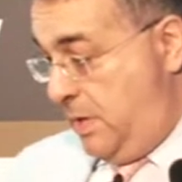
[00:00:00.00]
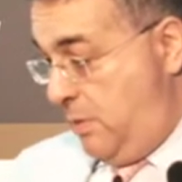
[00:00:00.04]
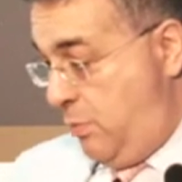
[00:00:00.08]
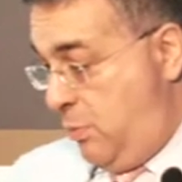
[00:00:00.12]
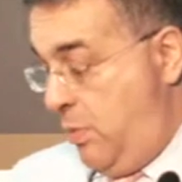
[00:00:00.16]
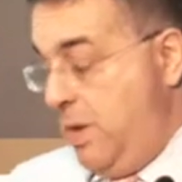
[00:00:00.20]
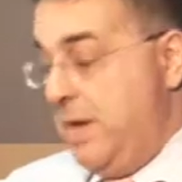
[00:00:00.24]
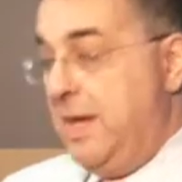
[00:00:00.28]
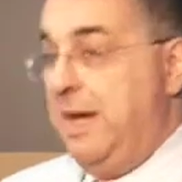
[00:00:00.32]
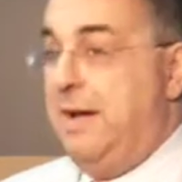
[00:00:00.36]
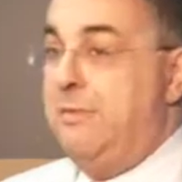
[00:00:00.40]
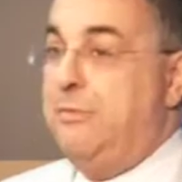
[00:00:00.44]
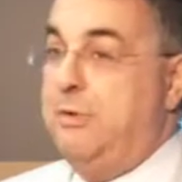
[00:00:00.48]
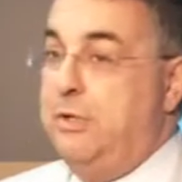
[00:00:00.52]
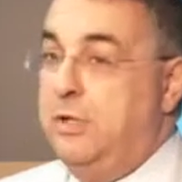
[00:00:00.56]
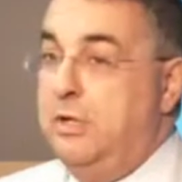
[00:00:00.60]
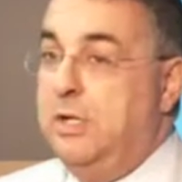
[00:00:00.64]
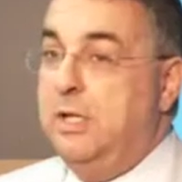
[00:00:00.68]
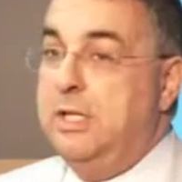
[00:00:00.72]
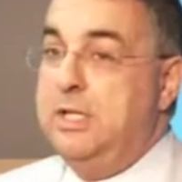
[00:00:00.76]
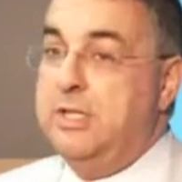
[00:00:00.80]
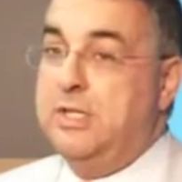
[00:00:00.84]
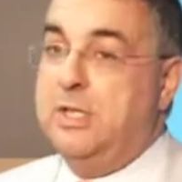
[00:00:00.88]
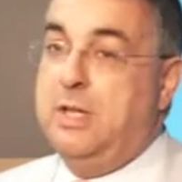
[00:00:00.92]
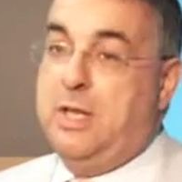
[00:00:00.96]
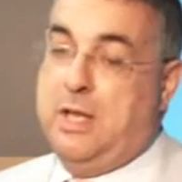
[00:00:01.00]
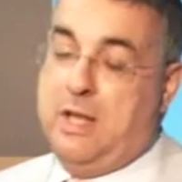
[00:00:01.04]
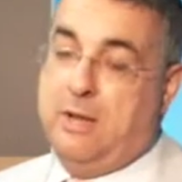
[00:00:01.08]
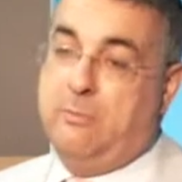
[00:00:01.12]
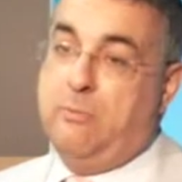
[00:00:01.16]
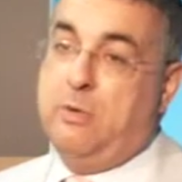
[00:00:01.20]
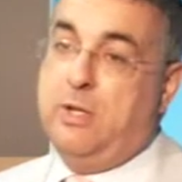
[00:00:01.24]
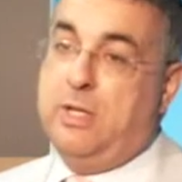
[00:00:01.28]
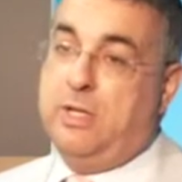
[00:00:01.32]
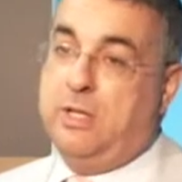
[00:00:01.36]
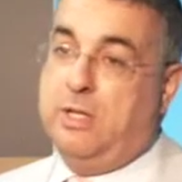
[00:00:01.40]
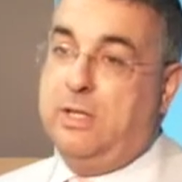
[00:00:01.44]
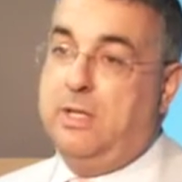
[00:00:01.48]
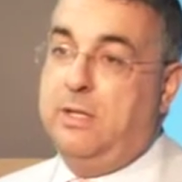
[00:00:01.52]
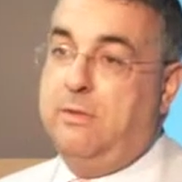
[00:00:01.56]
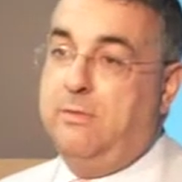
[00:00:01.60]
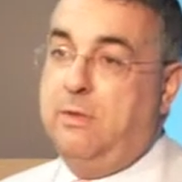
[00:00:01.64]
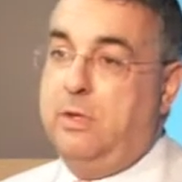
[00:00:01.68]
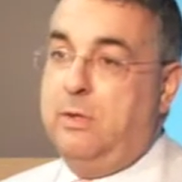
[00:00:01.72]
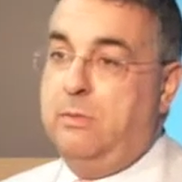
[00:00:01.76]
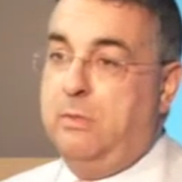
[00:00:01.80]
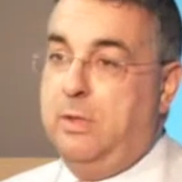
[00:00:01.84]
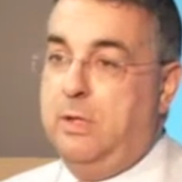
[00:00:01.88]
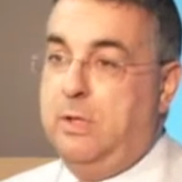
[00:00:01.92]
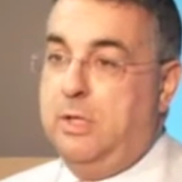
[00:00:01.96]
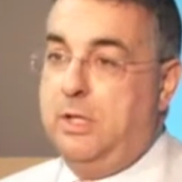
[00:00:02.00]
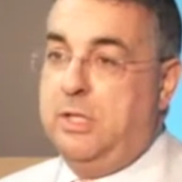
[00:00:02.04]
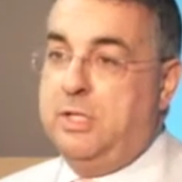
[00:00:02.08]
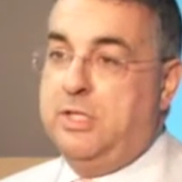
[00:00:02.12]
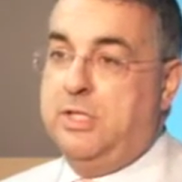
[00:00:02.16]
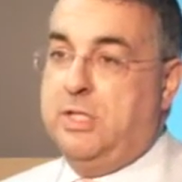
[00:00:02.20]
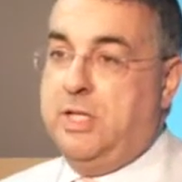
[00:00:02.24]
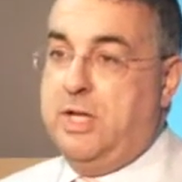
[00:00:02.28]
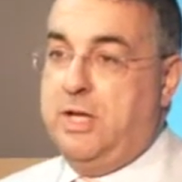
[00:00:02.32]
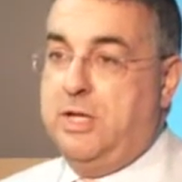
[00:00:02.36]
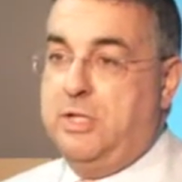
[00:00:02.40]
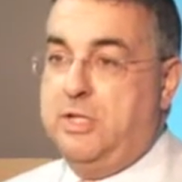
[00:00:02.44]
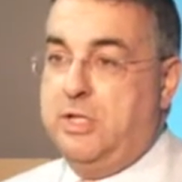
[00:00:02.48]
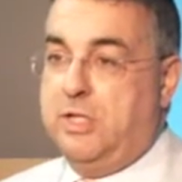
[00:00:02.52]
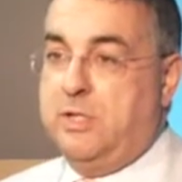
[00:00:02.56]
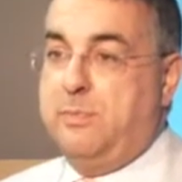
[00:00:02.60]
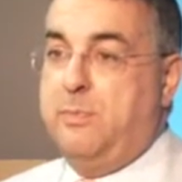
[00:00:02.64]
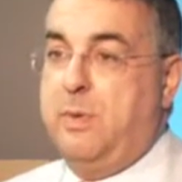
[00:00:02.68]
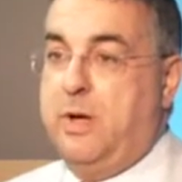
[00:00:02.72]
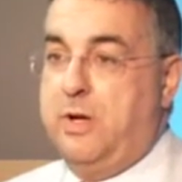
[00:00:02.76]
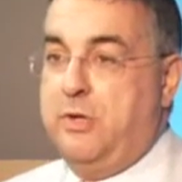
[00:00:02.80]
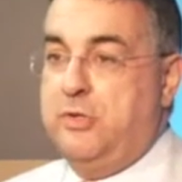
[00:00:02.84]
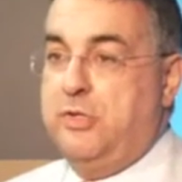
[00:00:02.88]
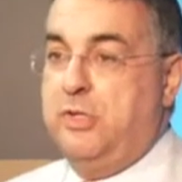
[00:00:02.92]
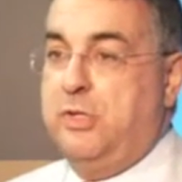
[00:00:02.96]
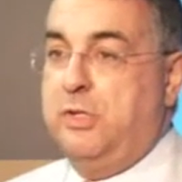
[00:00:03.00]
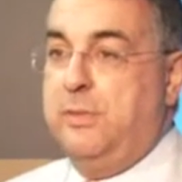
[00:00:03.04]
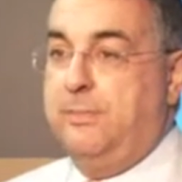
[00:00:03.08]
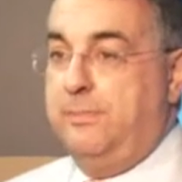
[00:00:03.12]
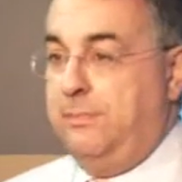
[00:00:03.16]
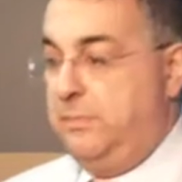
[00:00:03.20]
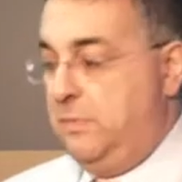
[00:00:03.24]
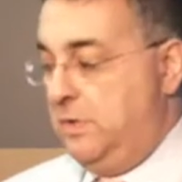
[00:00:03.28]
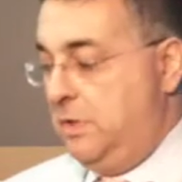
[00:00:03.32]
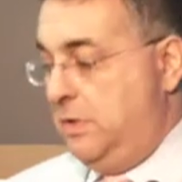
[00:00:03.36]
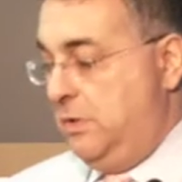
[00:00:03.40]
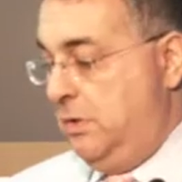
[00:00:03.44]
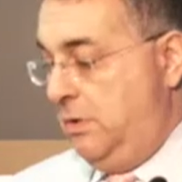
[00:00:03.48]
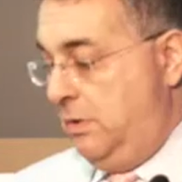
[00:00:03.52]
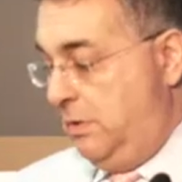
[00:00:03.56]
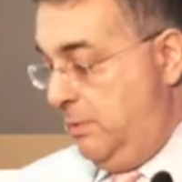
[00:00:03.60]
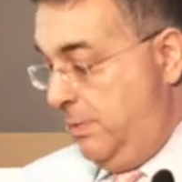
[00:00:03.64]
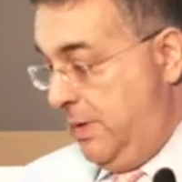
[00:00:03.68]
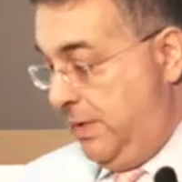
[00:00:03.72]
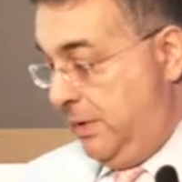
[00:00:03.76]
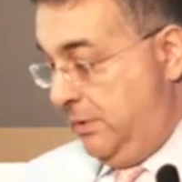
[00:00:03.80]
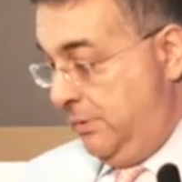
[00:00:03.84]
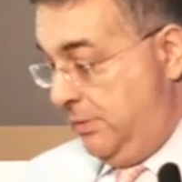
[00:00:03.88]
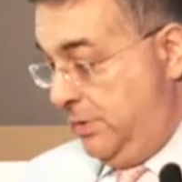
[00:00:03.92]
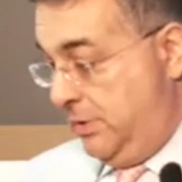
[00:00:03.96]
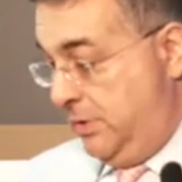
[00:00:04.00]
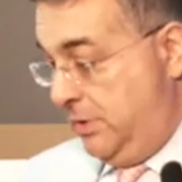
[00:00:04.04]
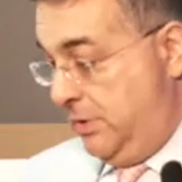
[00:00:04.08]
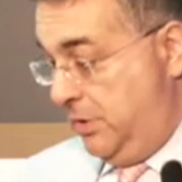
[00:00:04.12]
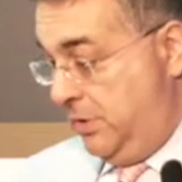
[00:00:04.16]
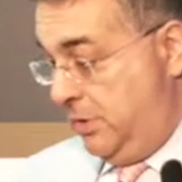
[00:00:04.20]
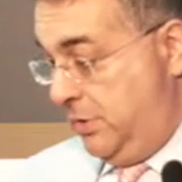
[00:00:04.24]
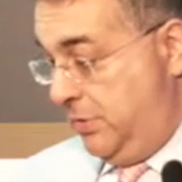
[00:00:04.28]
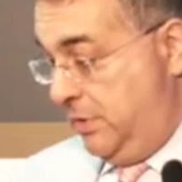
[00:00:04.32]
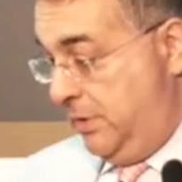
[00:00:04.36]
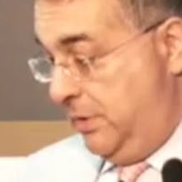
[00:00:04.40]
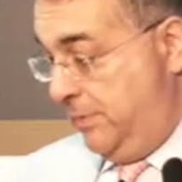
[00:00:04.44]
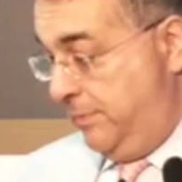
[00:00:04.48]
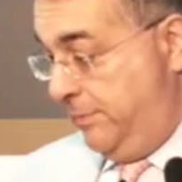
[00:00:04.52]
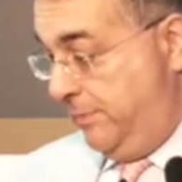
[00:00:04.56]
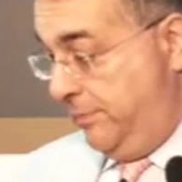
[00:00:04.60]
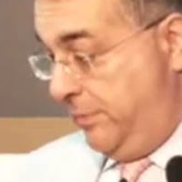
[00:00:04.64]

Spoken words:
We have and we can give you early stage exposure to the metals industry.